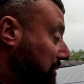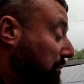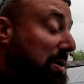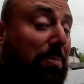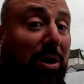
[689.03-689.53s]

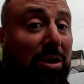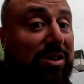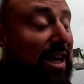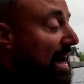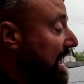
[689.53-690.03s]
we
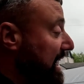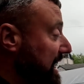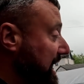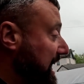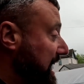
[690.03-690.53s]
bought
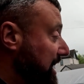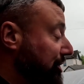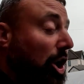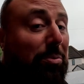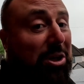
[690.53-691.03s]
a
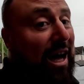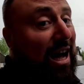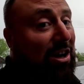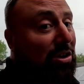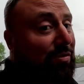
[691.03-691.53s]
normal
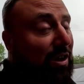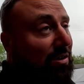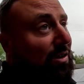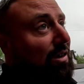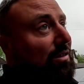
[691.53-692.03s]
car cover
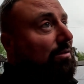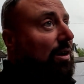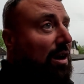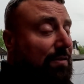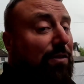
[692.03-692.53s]

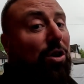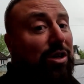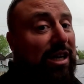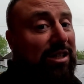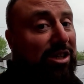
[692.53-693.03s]
4
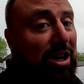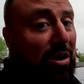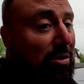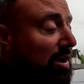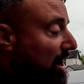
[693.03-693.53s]
years
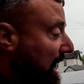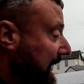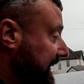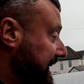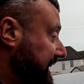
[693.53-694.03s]
ago,
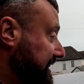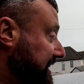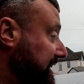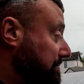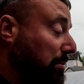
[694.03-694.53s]
and it
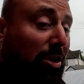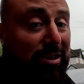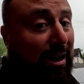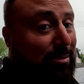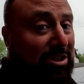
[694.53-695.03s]
did more
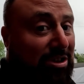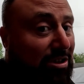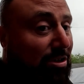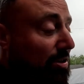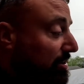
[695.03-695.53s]
damage
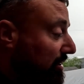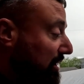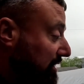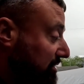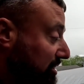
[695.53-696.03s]
than good.
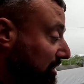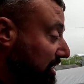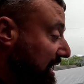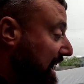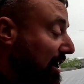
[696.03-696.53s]
So
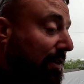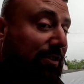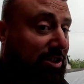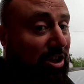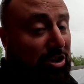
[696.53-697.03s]
the car
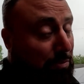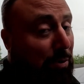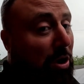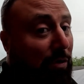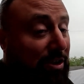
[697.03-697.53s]
covers that you just
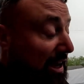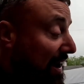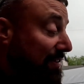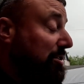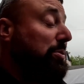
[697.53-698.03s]
put over your
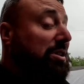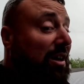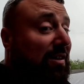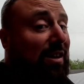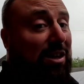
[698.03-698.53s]
car, and this was
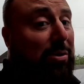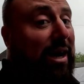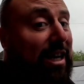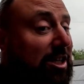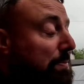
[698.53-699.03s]

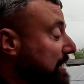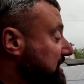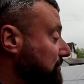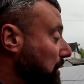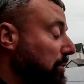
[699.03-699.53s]
quite an
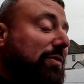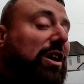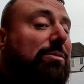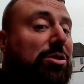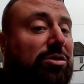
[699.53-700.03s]
expensive one with
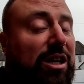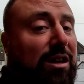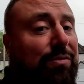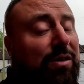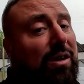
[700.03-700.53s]
clips
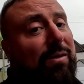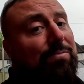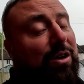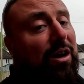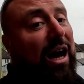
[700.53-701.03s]
underneath
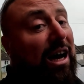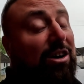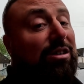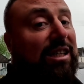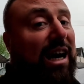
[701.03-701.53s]
that
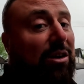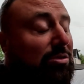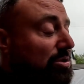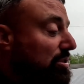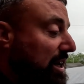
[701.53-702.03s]
anchor it down
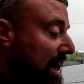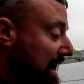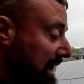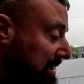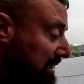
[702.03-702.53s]
to the
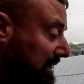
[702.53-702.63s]
car.